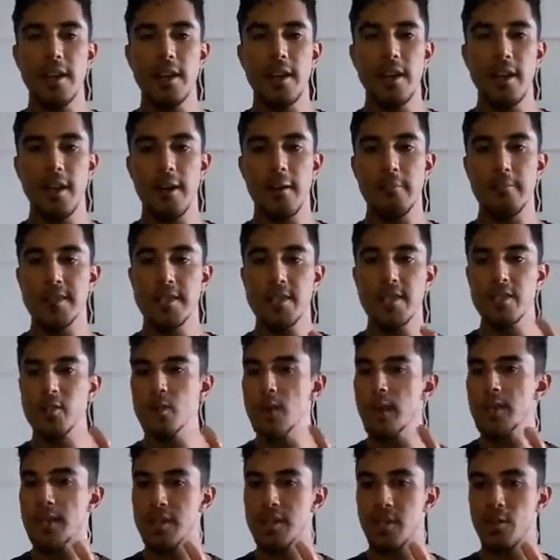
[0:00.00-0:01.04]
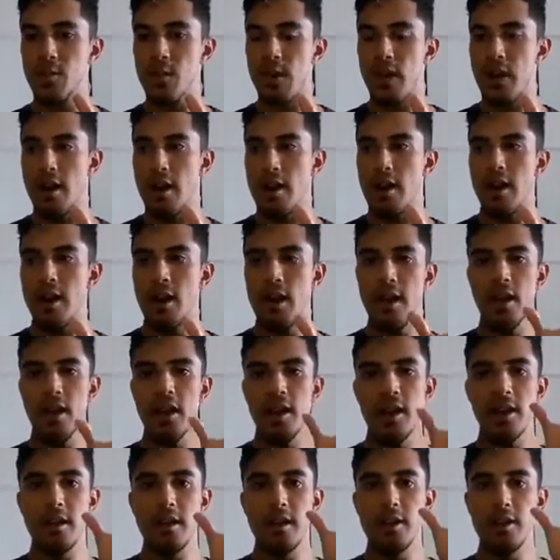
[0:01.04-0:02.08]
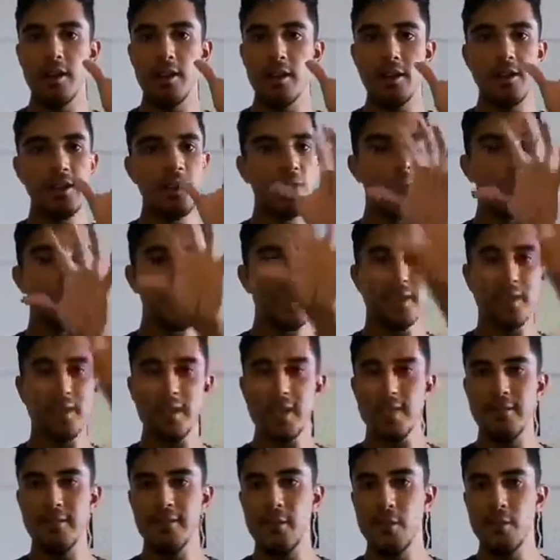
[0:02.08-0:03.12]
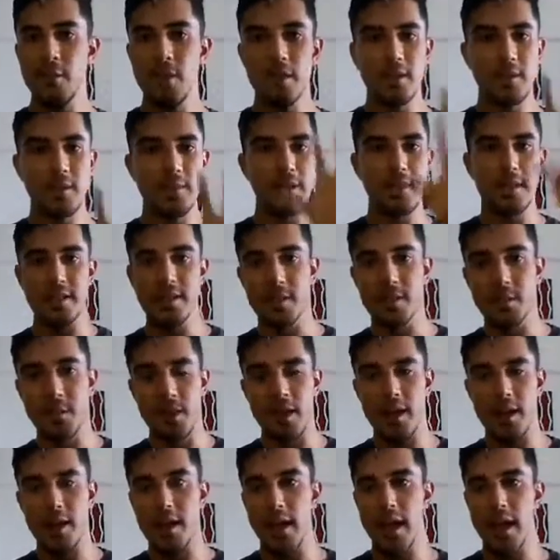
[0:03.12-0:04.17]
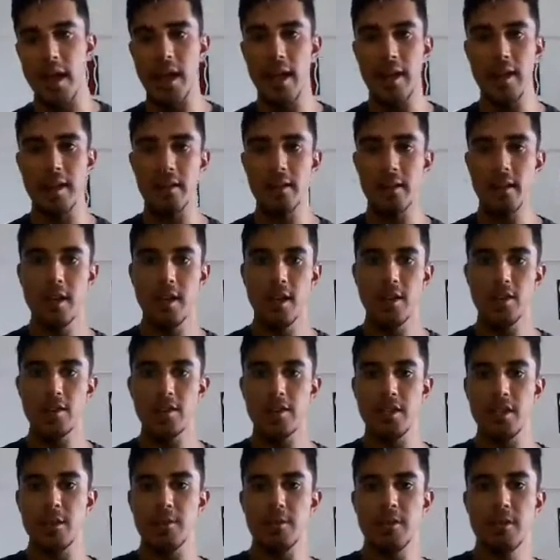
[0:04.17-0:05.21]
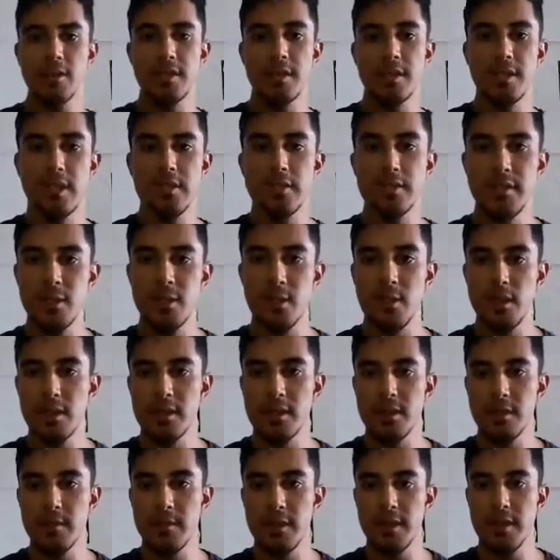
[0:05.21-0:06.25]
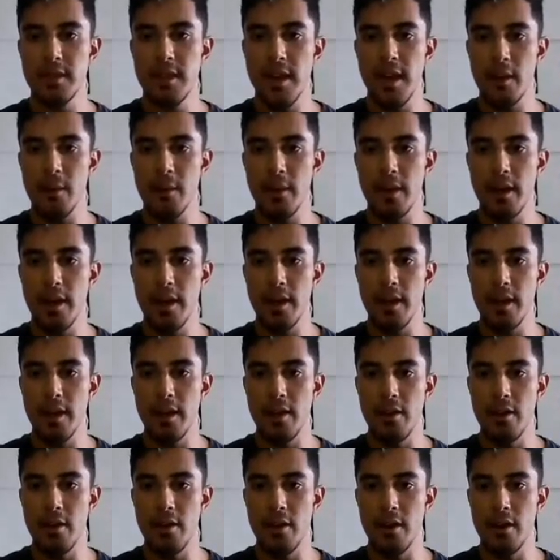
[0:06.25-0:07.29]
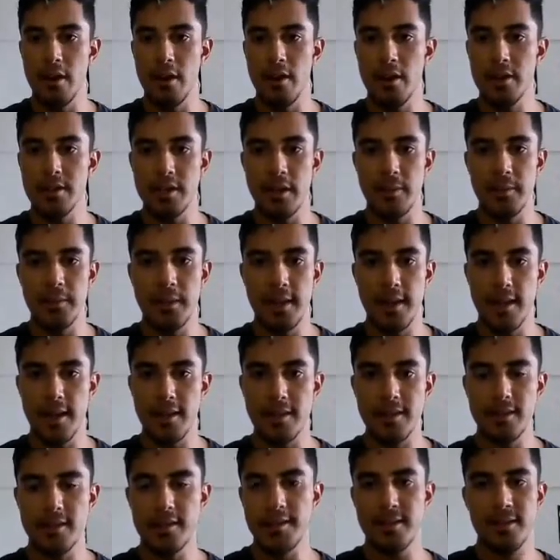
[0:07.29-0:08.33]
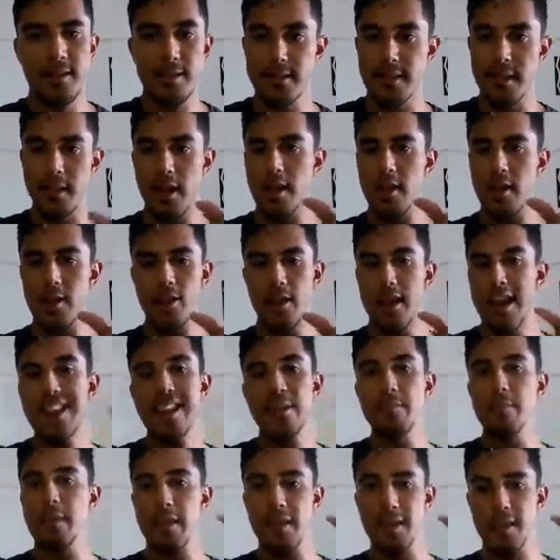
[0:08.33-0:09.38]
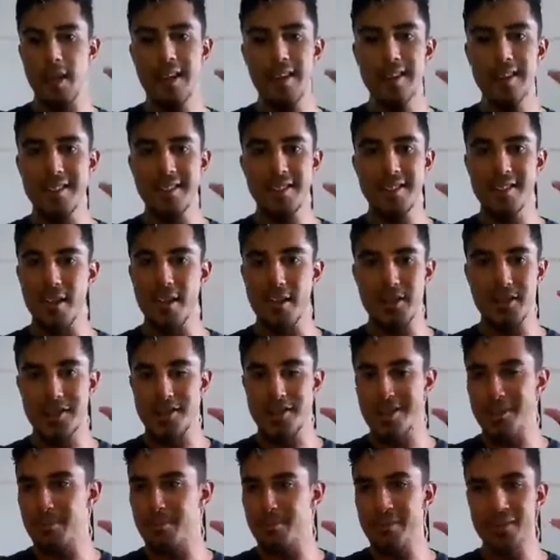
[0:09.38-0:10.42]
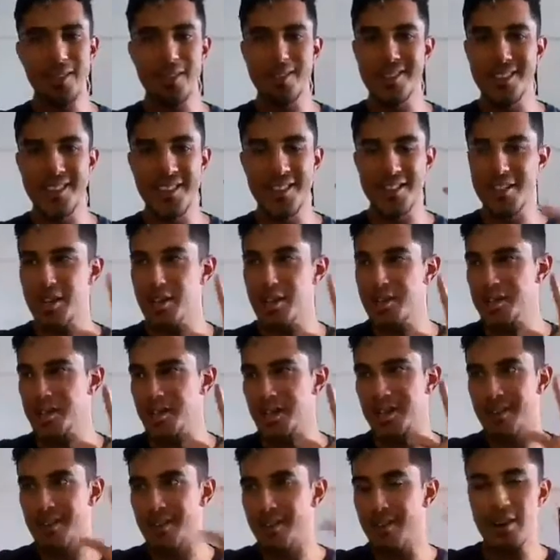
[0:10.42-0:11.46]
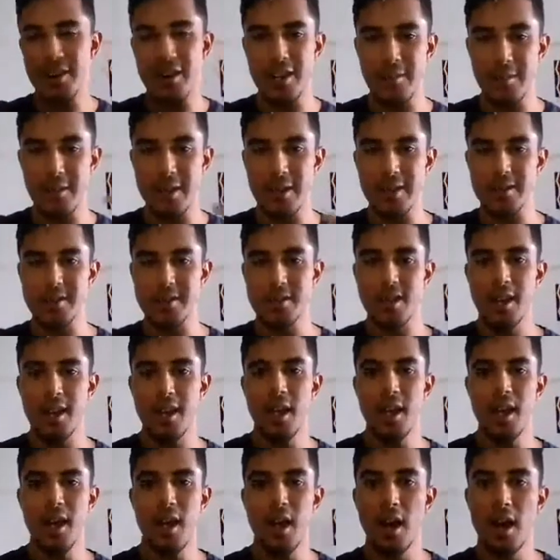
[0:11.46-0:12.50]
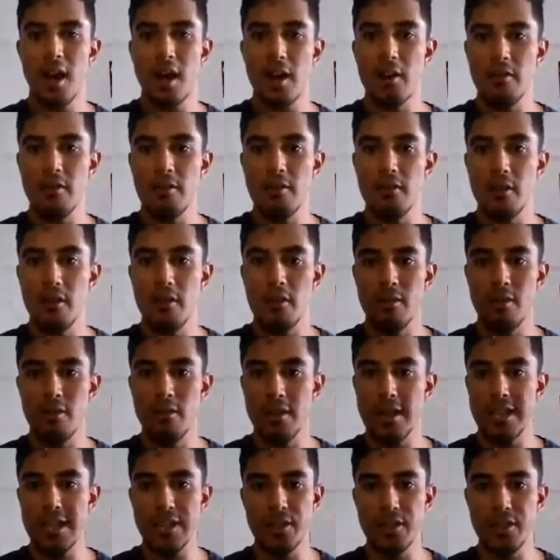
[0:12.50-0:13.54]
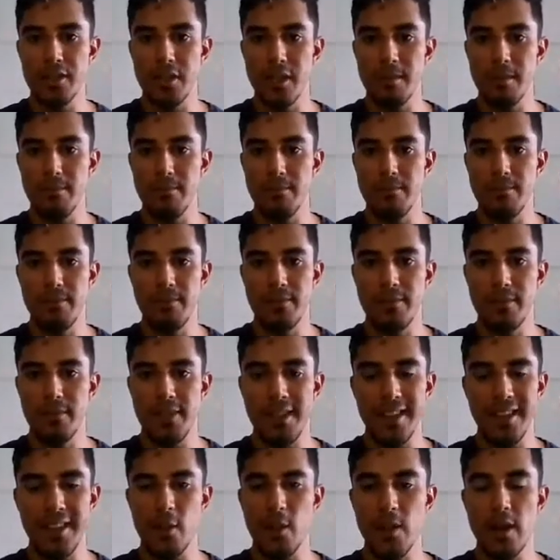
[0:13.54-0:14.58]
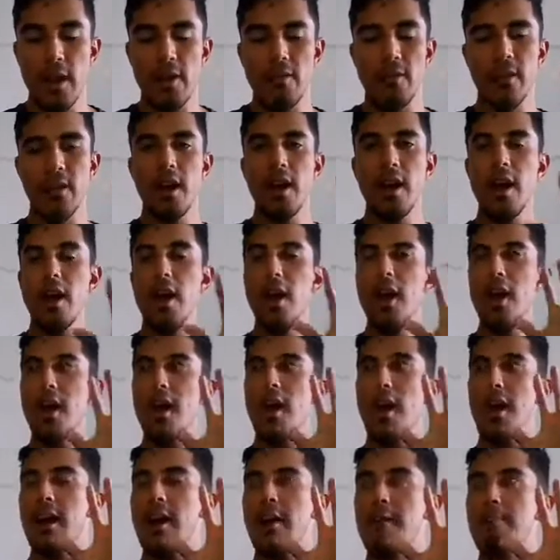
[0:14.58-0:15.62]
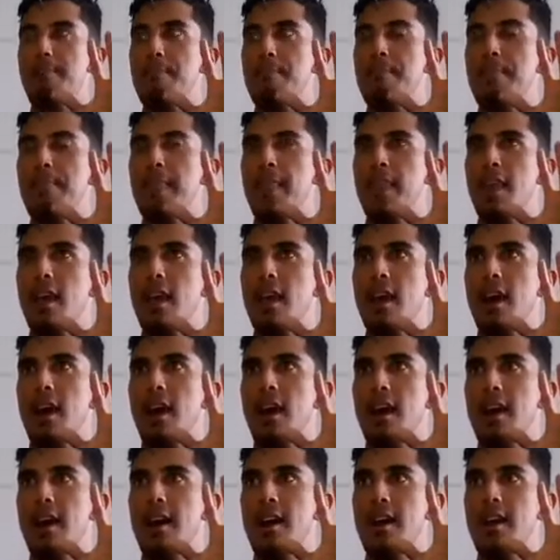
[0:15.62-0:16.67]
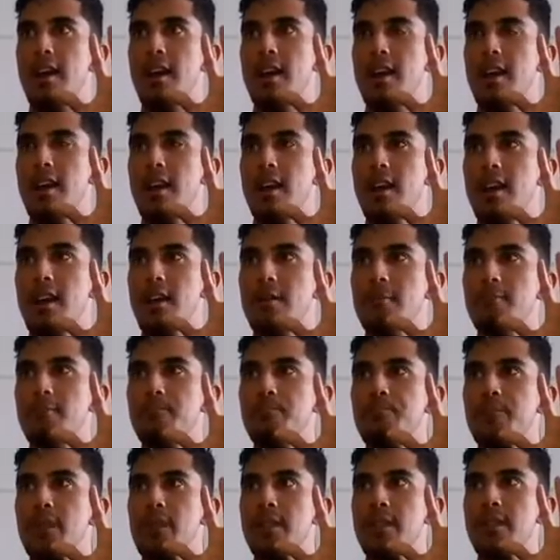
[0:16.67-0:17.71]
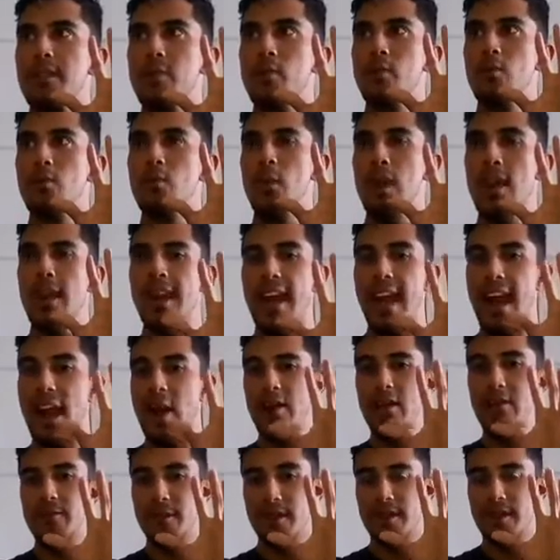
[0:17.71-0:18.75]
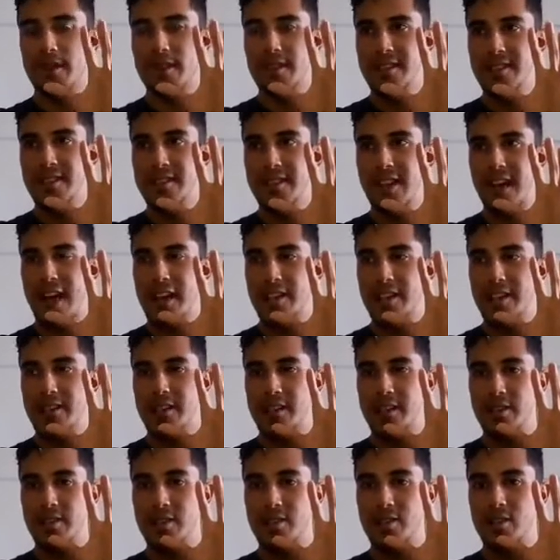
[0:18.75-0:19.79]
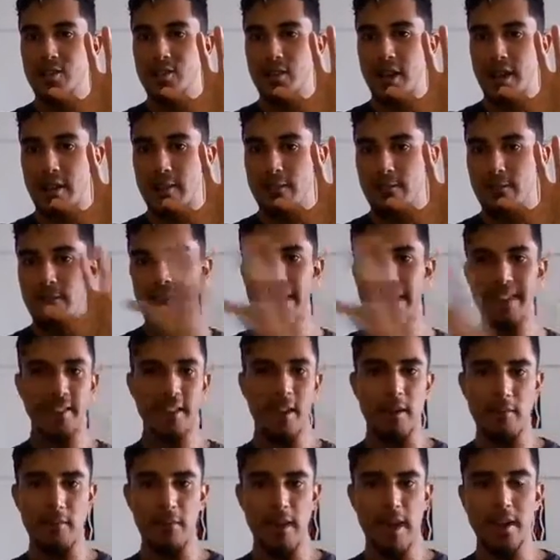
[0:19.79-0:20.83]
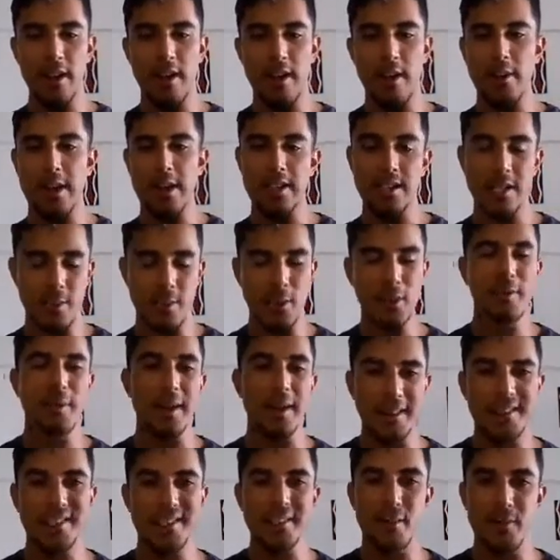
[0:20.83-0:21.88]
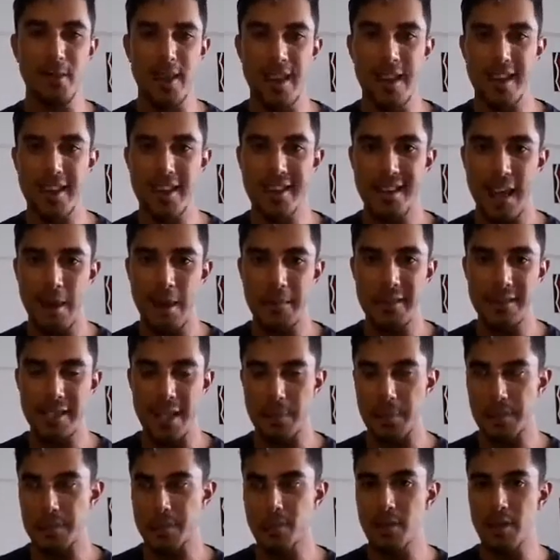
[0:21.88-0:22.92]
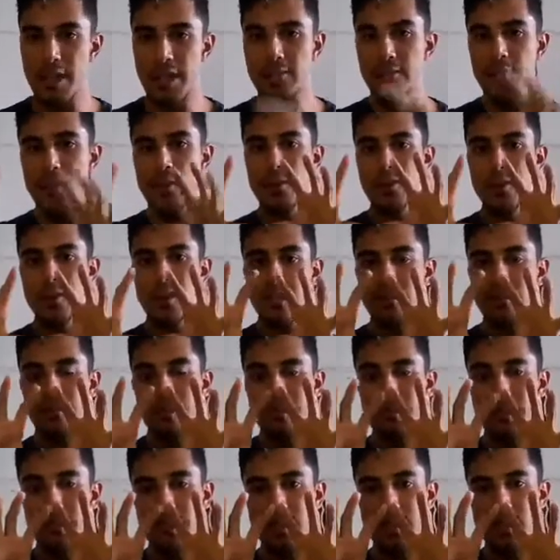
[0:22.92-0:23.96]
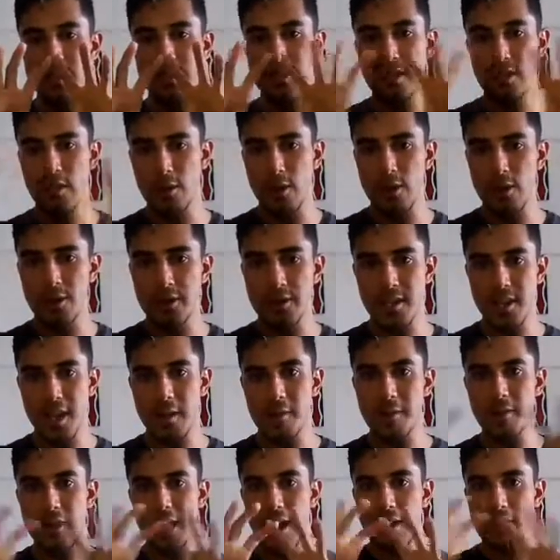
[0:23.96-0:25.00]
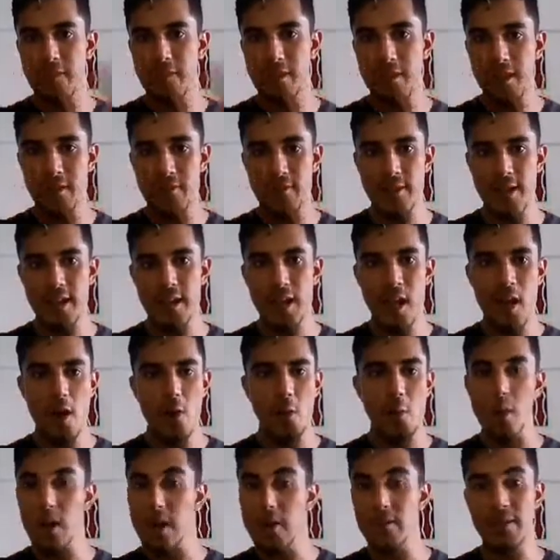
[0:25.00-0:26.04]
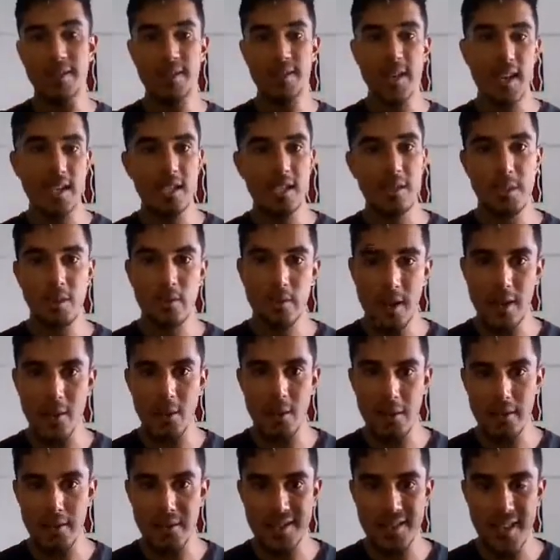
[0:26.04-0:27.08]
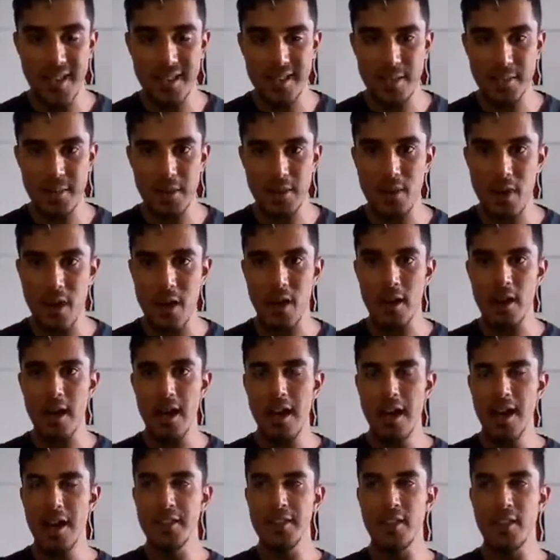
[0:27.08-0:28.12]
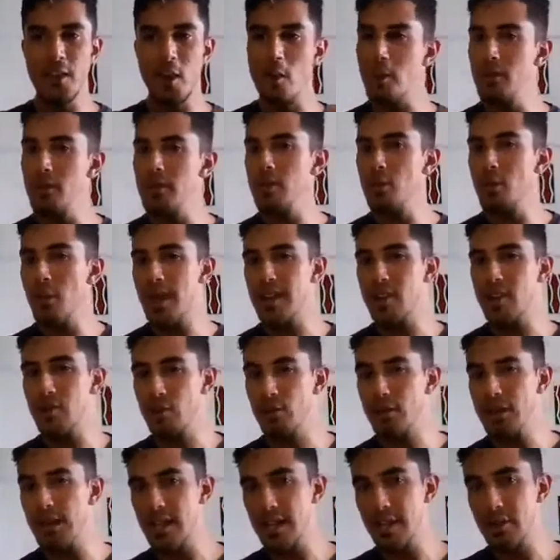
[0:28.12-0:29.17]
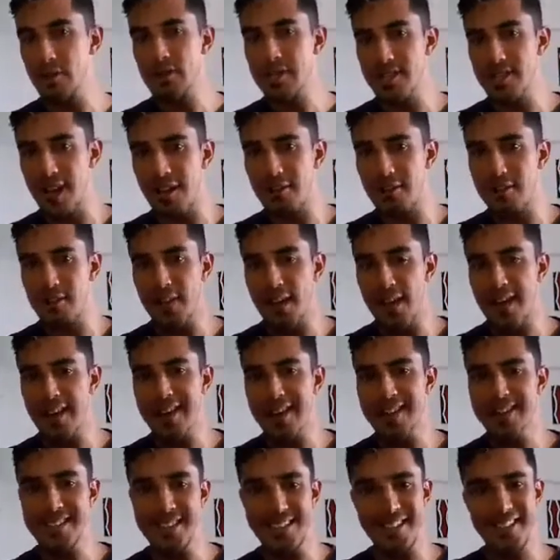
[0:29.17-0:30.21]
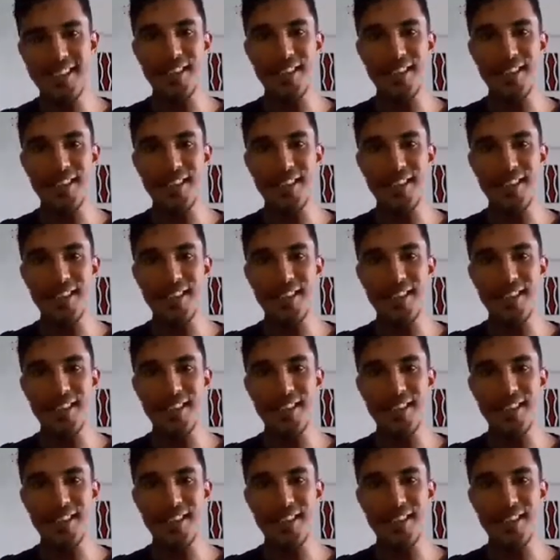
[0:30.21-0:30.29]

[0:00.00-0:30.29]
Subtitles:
a situation where you perceive the world to be this way and she perceives the world to be that way, or something else, or any discussion, a political discussion, an argument, a relationship thing, whatever, the way out of it is not to try to fight them, right? I spoke about this in the Reality Dominance episode. If you live at this zero-sum level of like, one of us has to be right, one of us has to be wrong, the only way to really resolve that is to